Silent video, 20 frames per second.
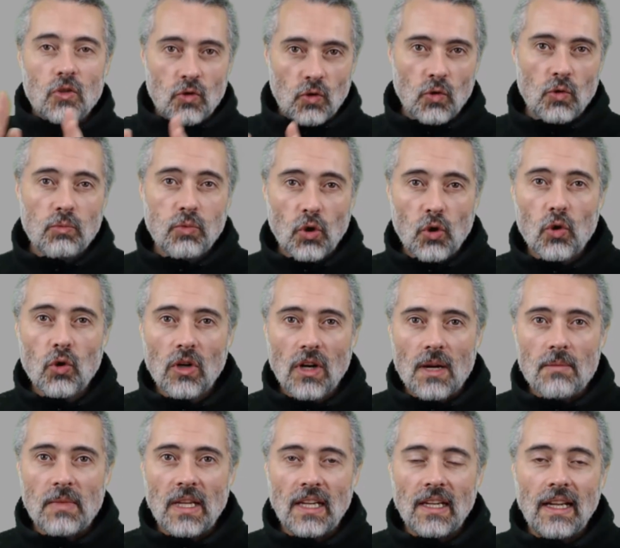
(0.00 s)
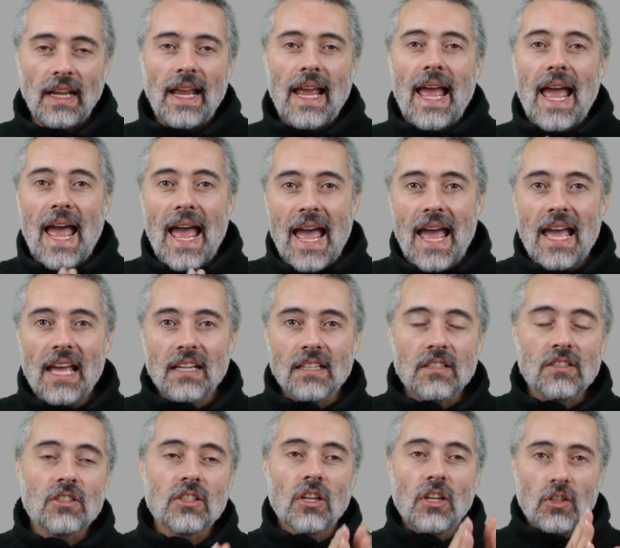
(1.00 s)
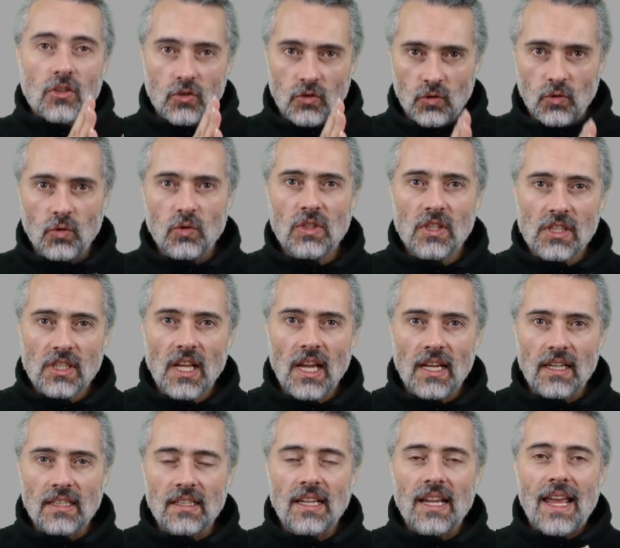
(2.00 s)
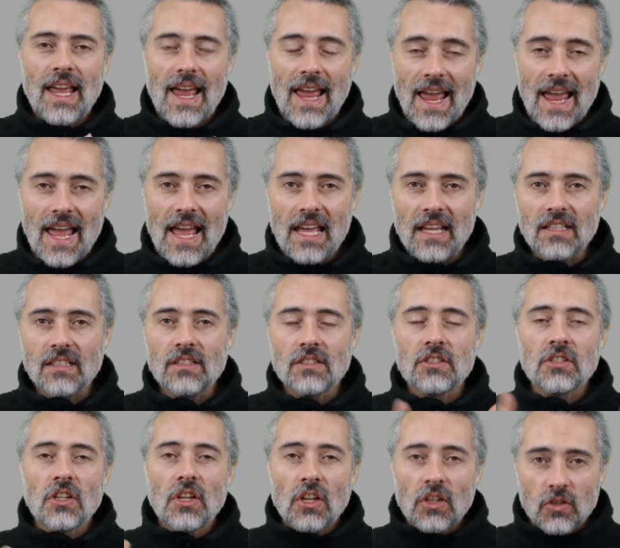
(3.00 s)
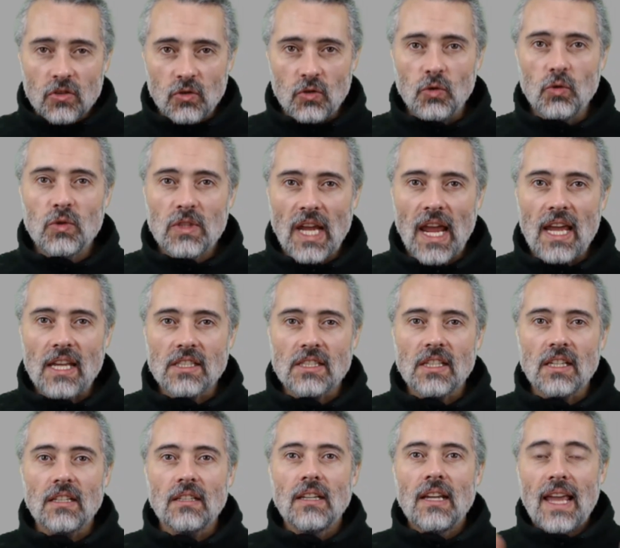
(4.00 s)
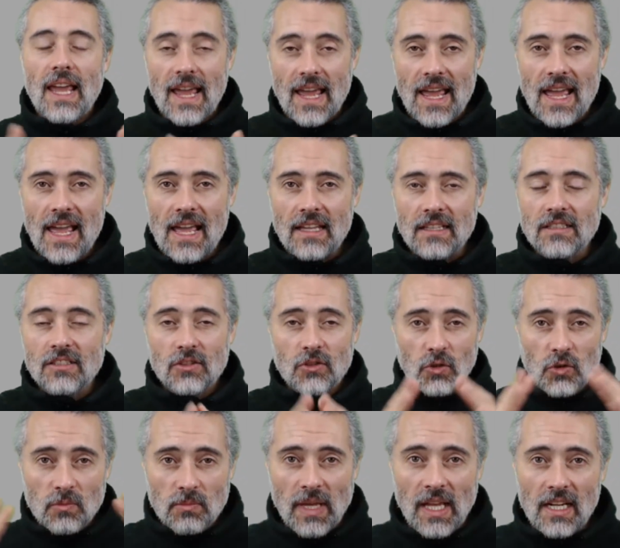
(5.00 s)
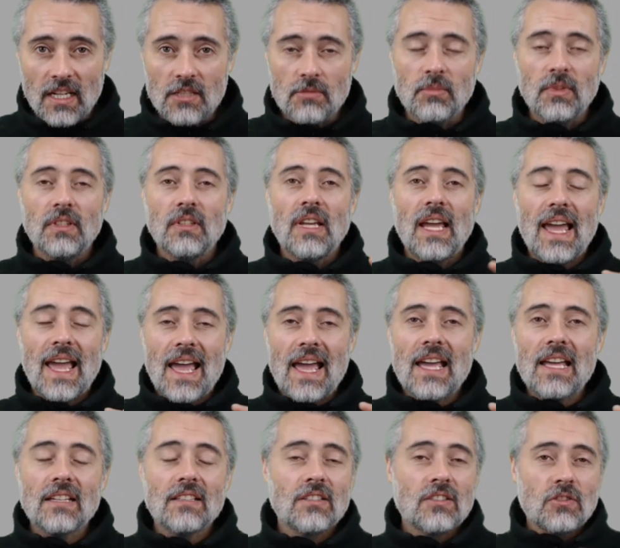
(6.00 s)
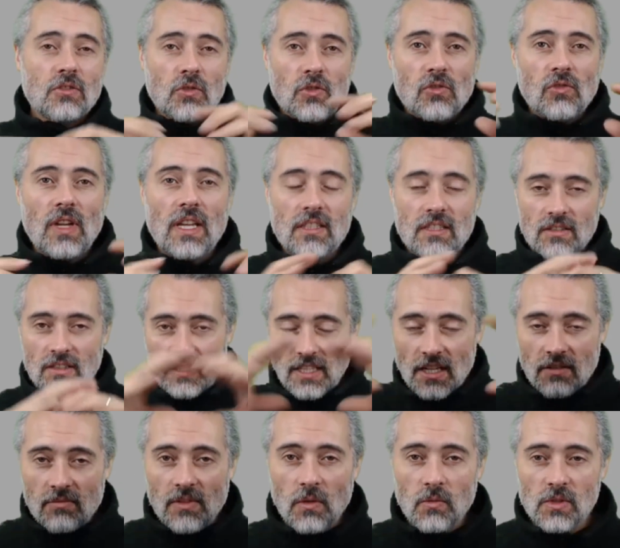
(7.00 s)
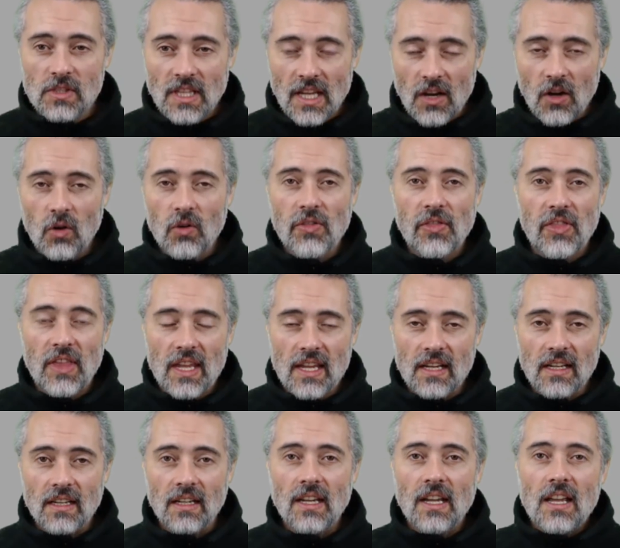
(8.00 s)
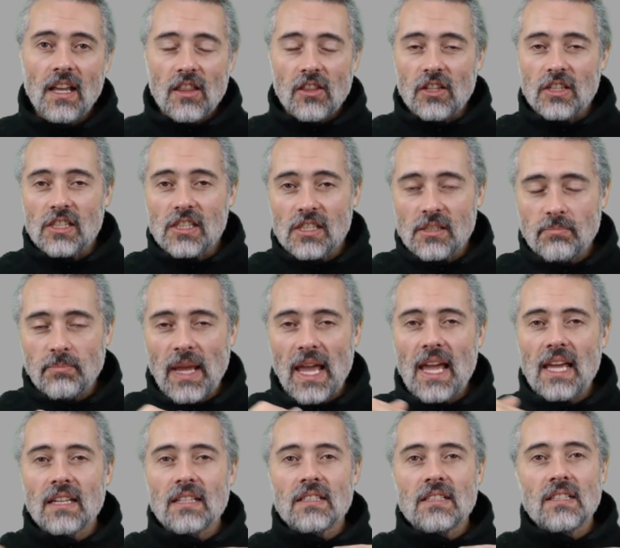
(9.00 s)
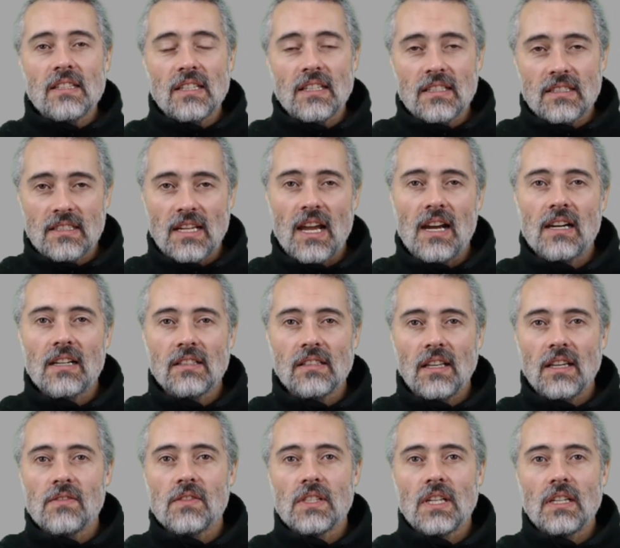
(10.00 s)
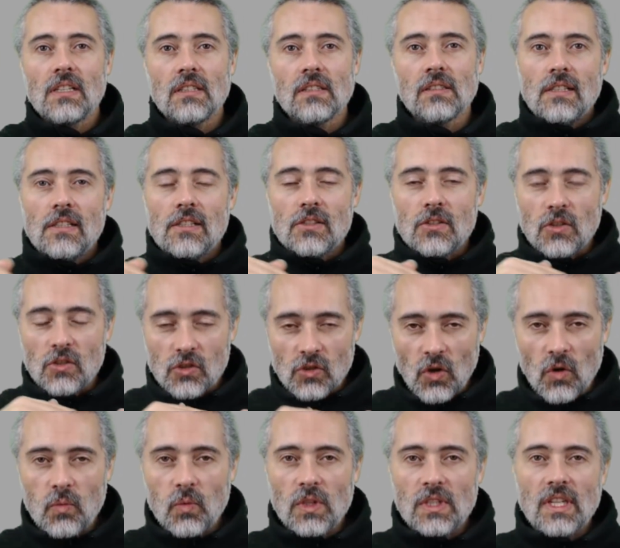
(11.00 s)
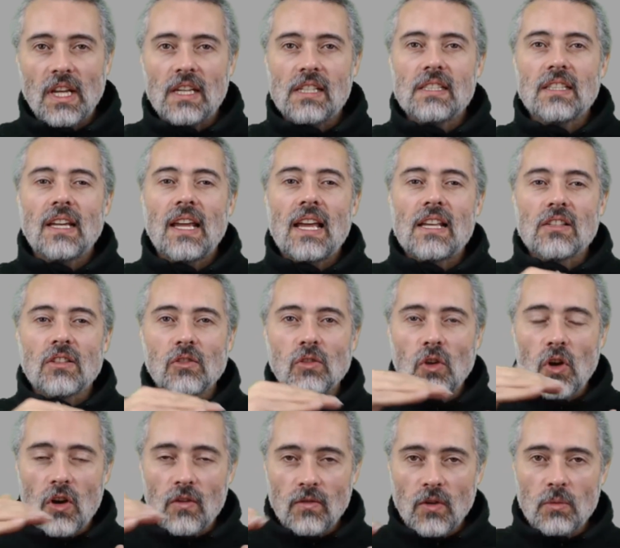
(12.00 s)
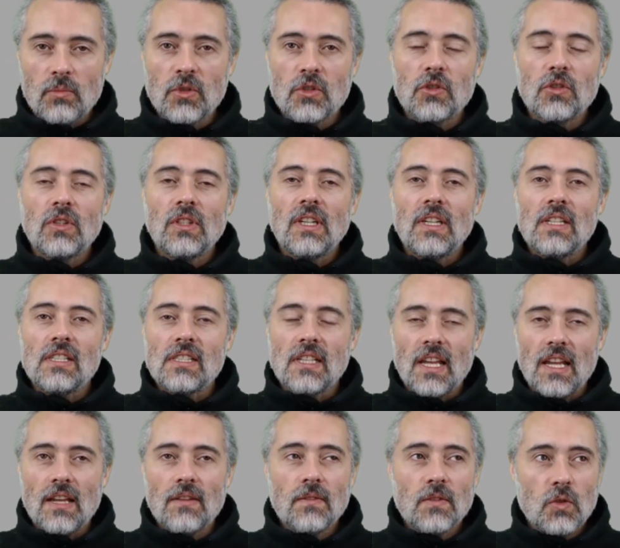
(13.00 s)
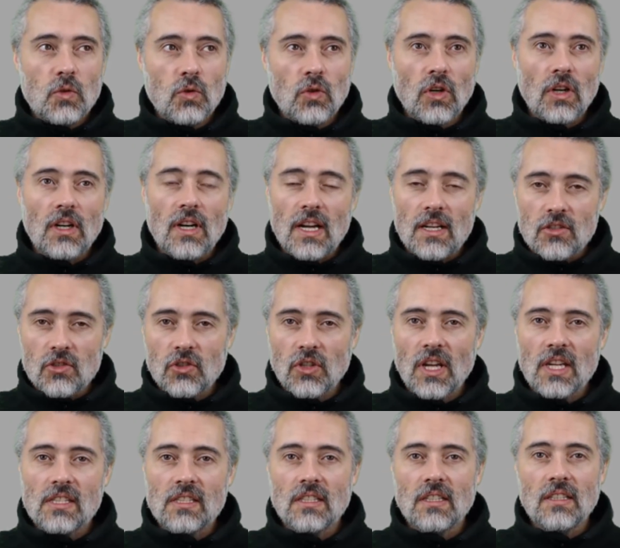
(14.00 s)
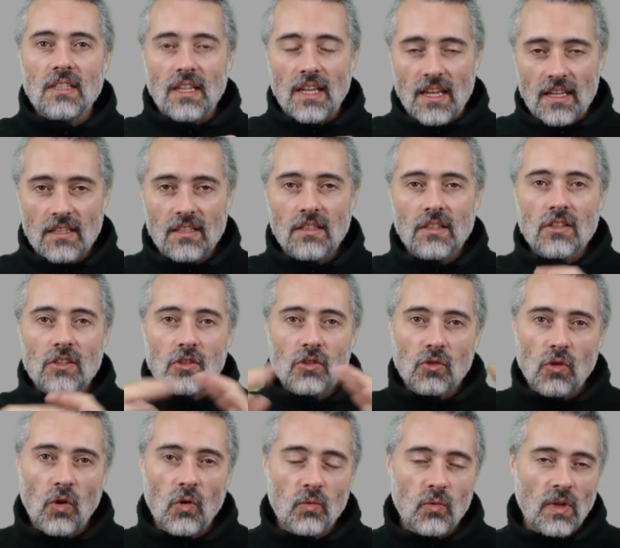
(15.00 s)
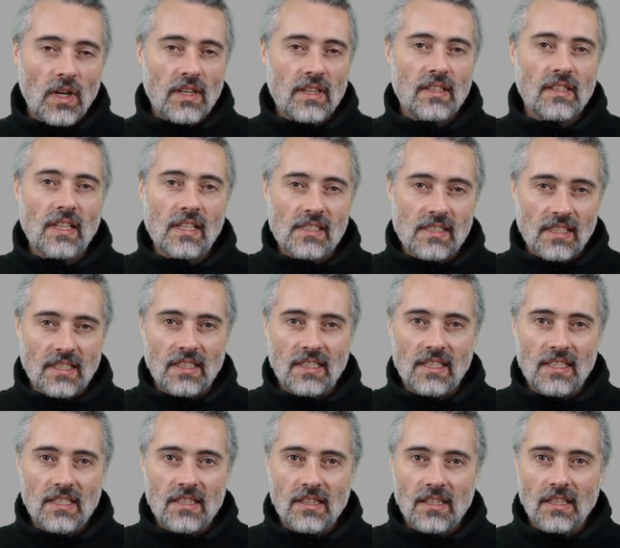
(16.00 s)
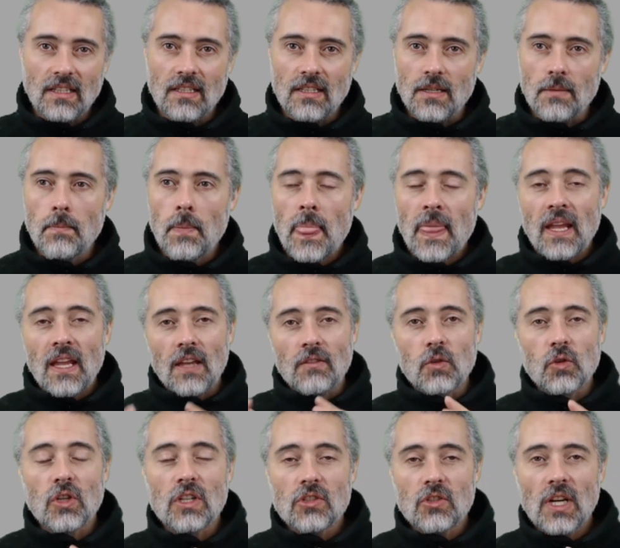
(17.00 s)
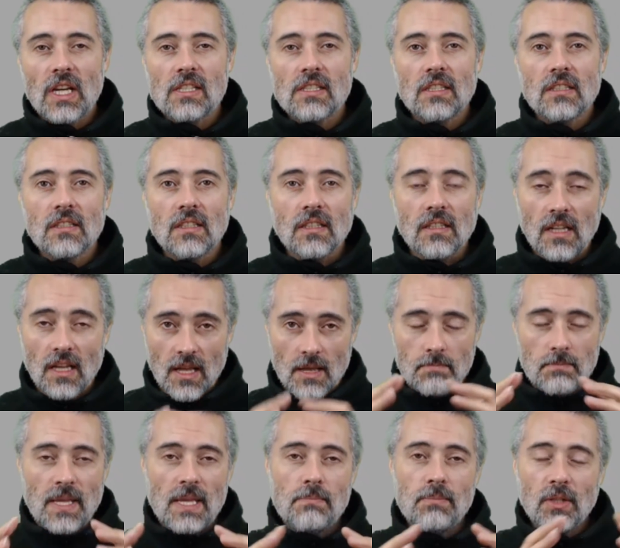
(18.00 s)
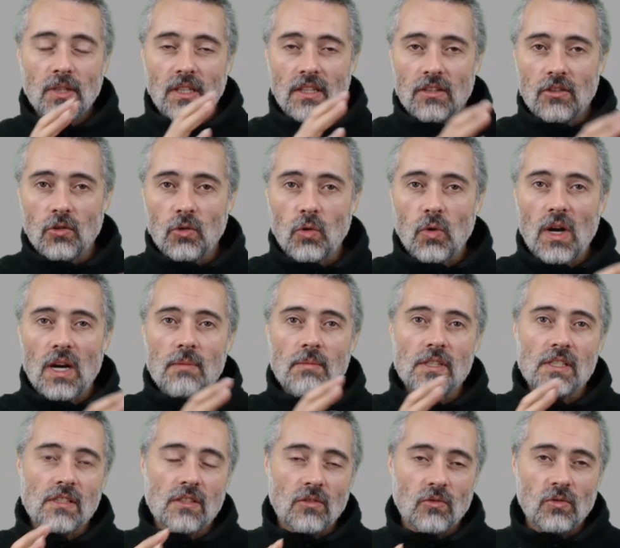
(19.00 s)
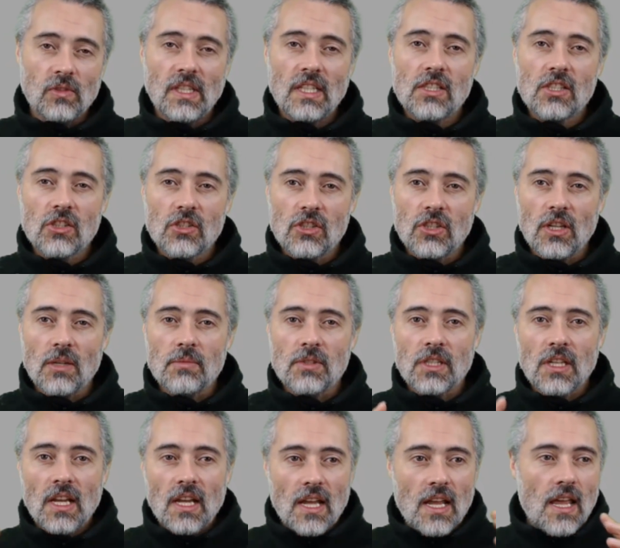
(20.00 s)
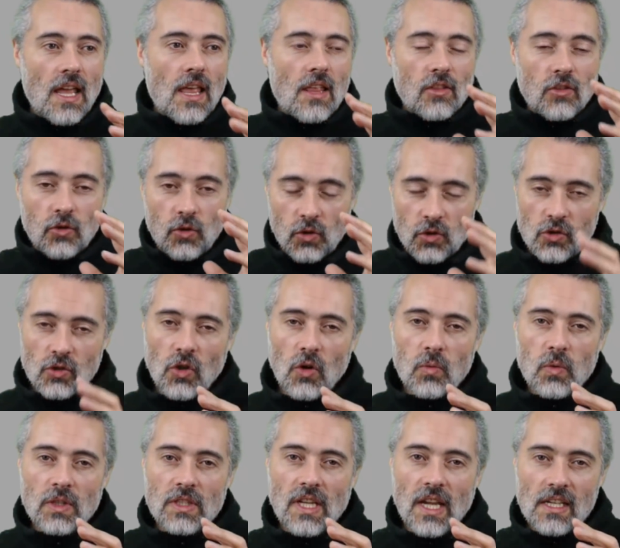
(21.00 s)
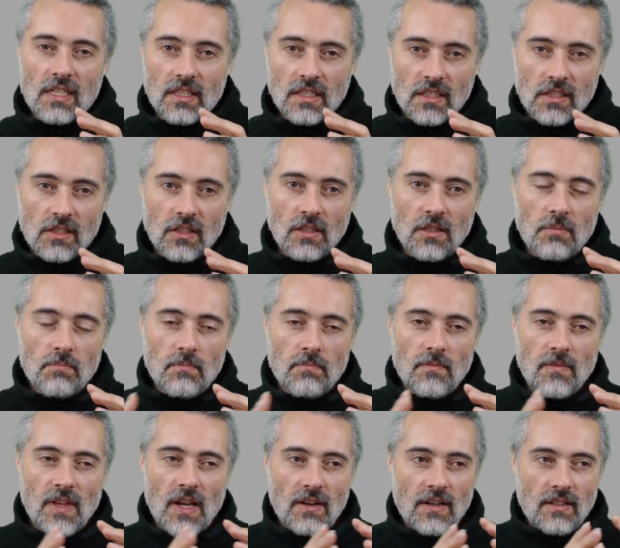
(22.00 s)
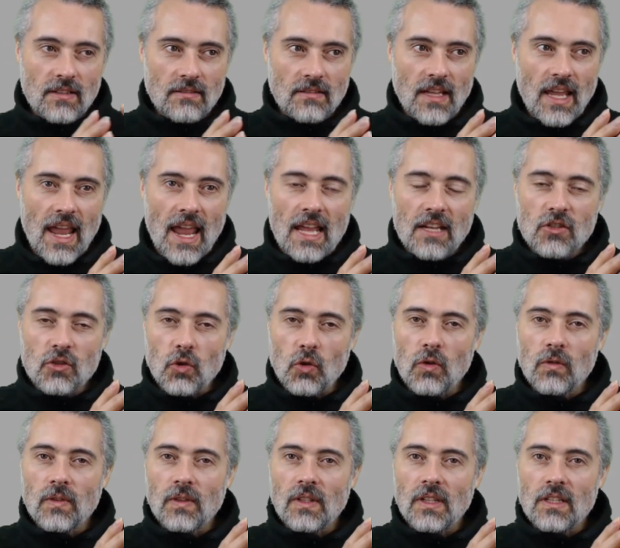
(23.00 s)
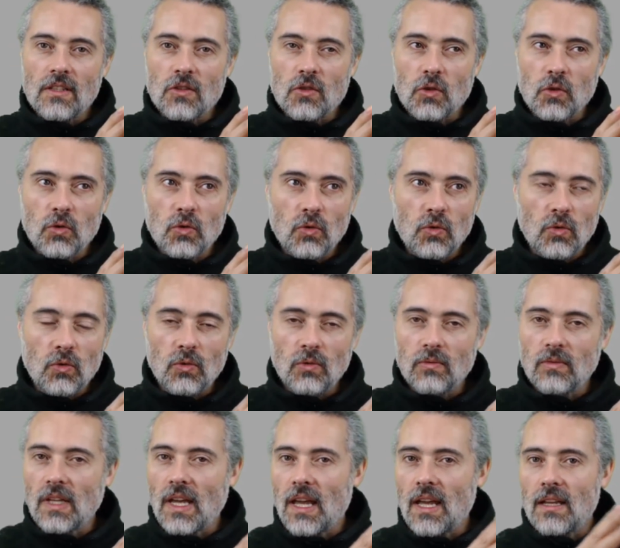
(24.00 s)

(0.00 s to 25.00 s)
do programming and do design and do testing and do management and do it was that thing that spanned the entire life cycle. So software testing has a lot of opportunities if you are interested in software. I think that's the key thing here. If you're interested in people and the requirements and the relationships, your software testing is going to edge over into